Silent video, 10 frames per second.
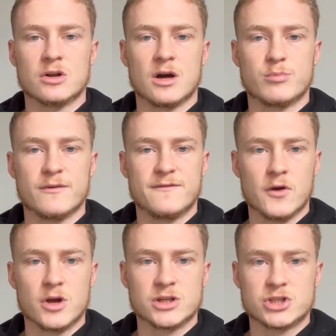I'd
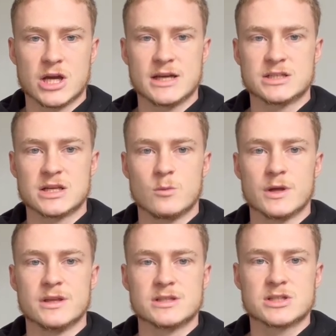prefer to chase
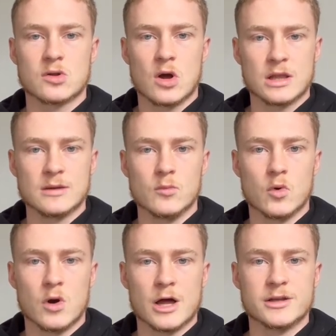someone that's slightly
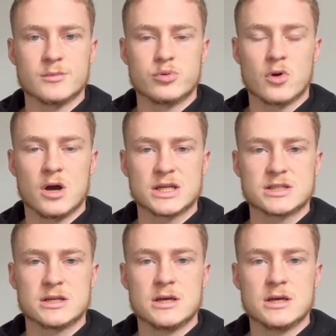more underpriced.